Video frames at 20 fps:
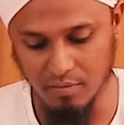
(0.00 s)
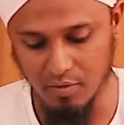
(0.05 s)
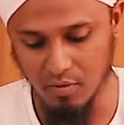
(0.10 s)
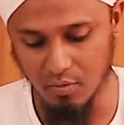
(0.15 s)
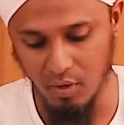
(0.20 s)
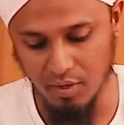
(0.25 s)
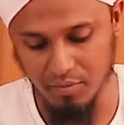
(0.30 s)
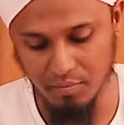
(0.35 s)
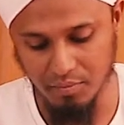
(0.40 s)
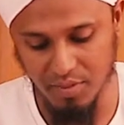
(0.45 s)

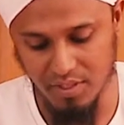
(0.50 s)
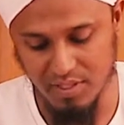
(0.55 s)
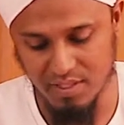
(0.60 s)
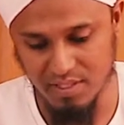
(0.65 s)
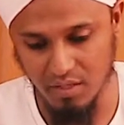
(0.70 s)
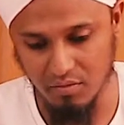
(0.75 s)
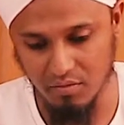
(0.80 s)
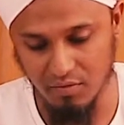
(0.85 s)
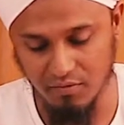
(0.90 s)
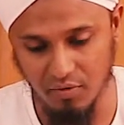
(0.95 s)
one
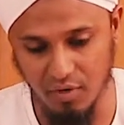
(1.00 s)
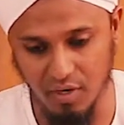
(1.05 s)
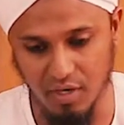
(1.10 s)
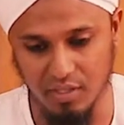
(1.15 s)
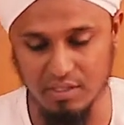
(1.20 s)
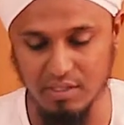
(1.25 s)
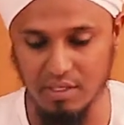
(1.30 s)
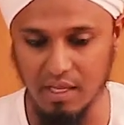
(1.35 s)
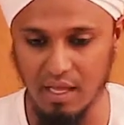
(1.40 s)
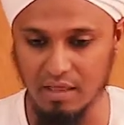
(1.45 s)
piece that we
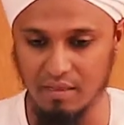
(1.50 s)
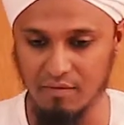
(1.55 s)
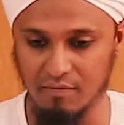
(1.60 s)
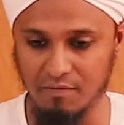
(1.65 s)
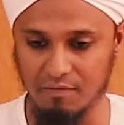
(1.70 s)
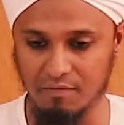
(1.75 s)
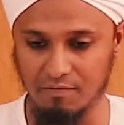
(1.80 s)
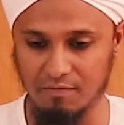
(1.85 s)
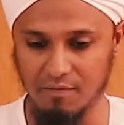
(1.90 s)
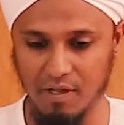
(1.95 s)
forgot at the
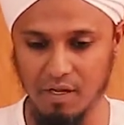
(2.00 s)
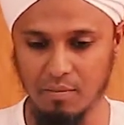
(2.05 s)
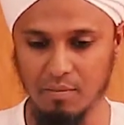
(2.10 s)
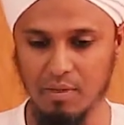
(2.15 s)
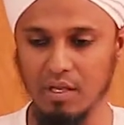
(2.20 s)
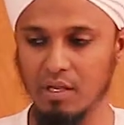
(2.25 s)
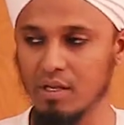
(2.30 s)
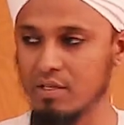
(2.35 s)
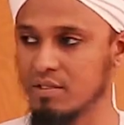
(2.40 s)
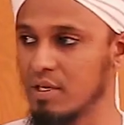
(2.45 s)
very
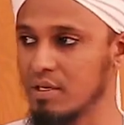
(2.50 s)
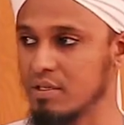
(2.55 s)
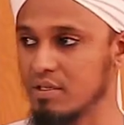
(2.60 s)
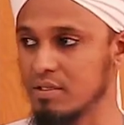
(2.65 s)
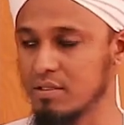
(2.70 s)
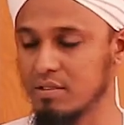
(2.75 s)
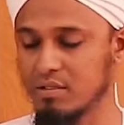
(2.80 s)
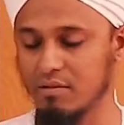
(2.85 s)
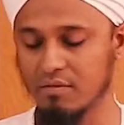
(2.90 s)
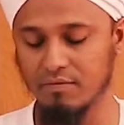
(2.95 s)
beginning
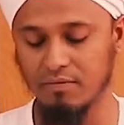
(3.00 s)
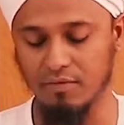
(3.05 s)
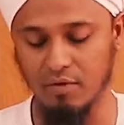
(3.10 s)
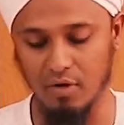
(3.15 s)
stages,